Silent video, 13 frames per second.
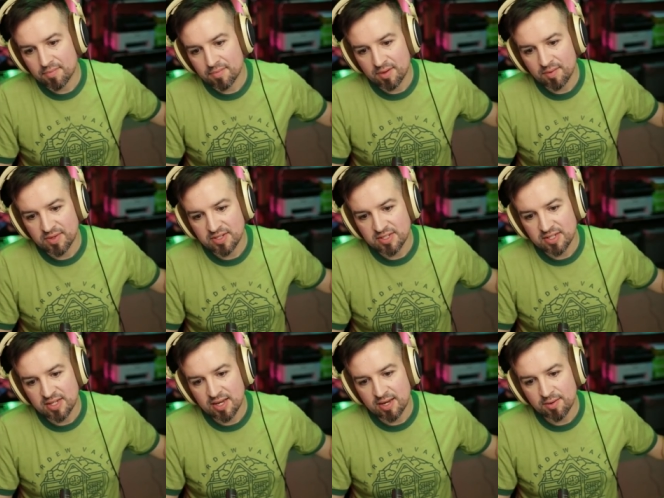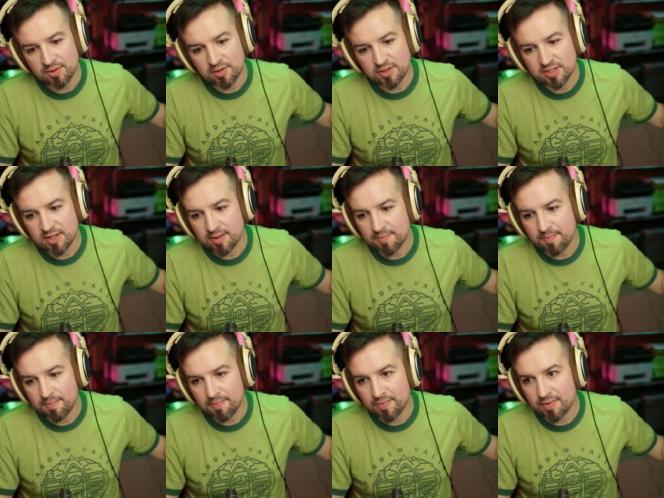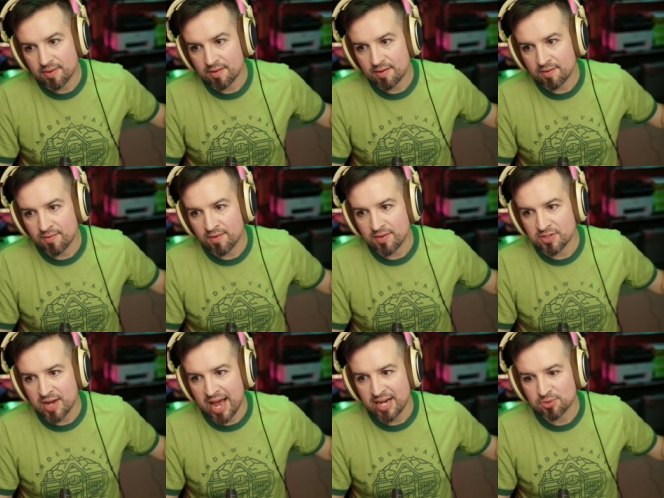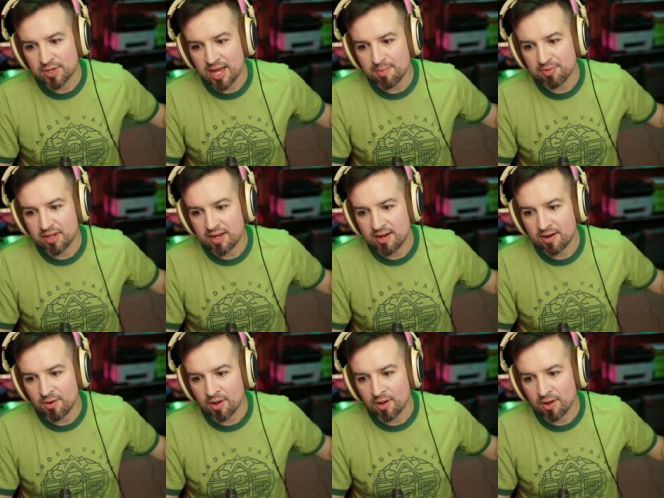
Let me see. Turn this up. What, is there actual gameplay in here?